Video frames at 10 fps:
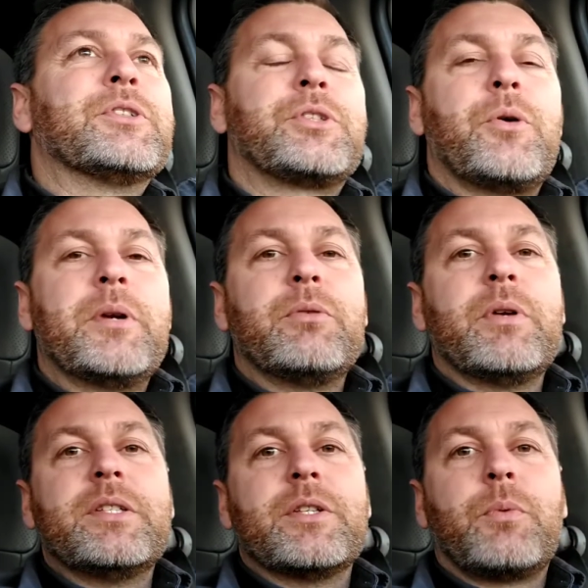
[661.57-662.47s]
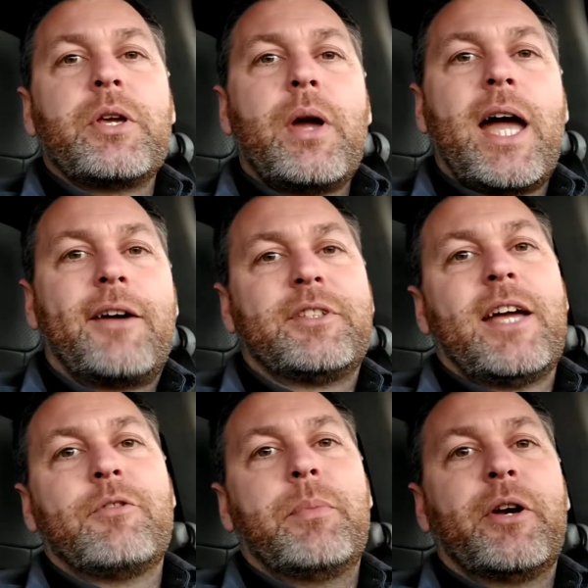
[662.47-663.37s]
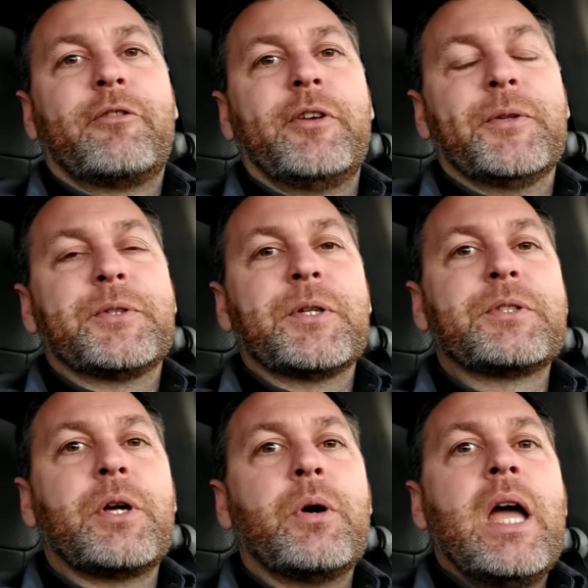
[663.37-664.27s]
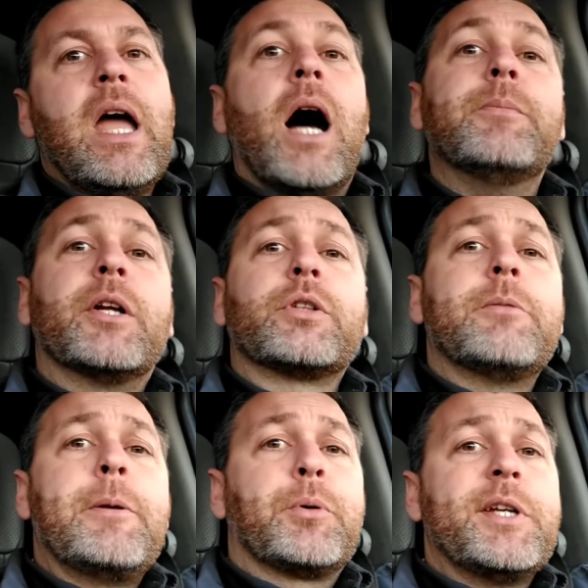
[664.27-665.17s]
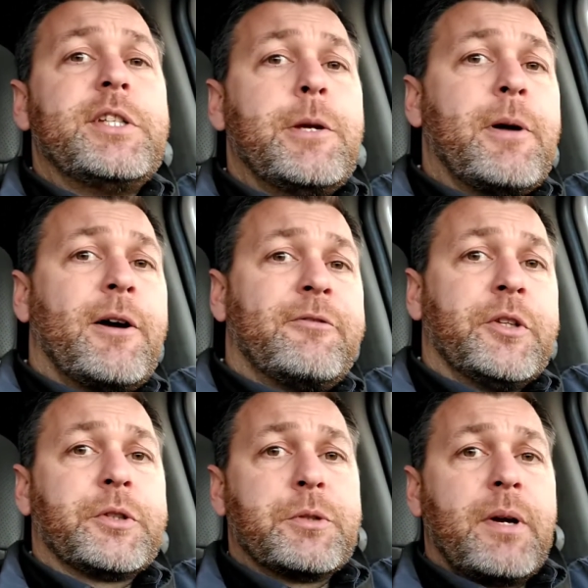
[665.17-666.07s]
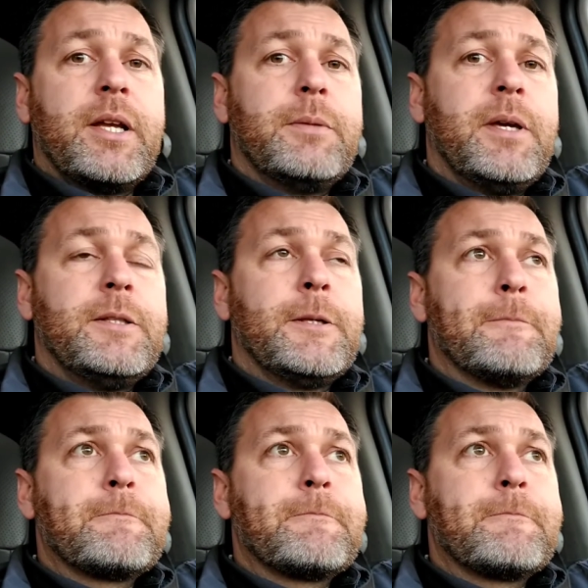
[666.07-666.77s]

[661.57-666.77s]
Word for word: so many reasons why you have to have a better filter. So I'm not trying to be preachy about filters by any means.